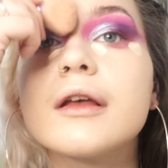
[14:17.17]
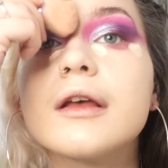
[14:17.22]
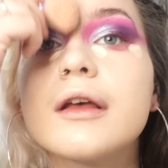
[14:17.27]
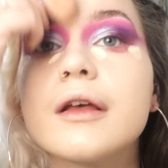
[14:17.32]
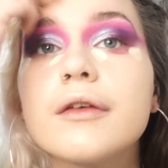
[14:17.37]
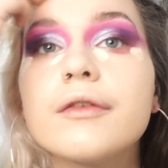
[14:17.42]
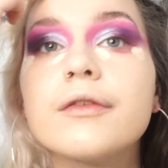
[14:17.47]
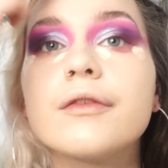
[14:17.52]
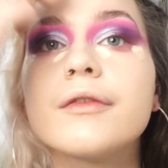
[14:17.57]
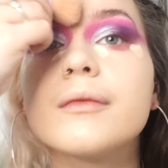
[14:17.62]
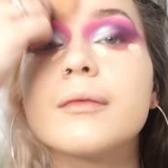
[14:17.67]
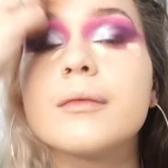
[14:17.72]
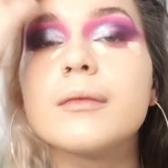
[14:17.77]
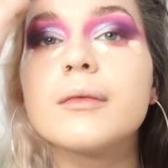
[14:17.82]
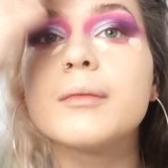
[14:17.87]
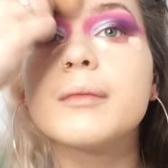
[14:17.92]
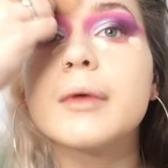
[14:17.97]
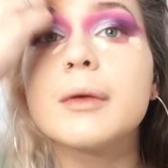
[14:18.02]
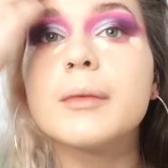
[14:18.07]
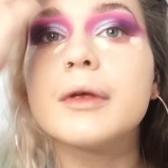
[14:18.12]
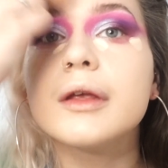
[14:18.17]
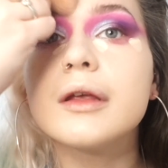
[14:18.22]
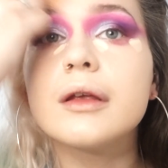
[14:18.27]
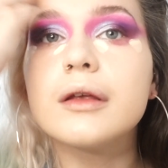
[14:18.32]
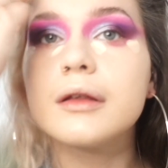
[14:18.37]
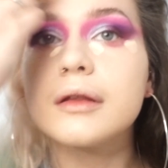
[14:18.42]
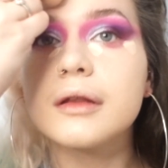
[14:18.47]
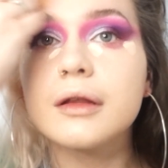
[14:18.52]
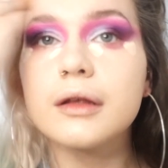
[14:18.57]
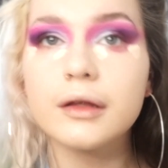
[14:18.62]
if maybe
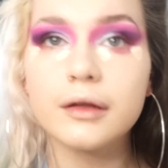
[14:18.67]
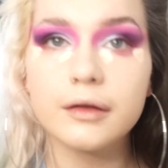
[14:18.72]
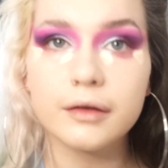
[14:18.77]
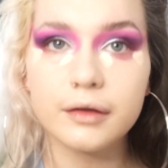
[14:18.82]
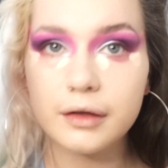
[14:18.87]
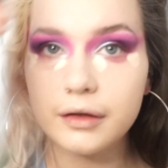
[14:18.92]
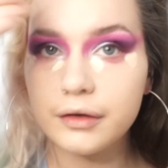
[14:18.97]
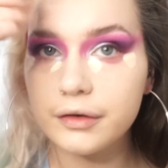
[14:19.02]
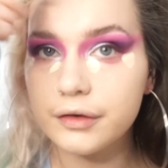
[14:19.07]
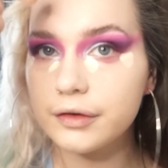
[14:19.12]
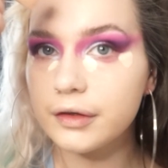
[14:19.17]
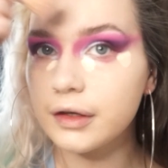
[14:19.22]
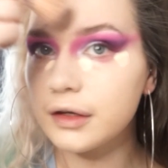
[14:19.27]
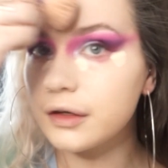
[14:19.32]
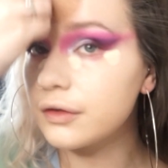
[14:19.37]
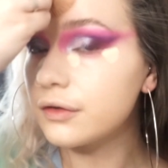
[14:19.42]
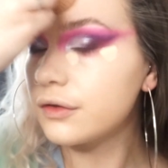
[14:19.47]
the concealer is like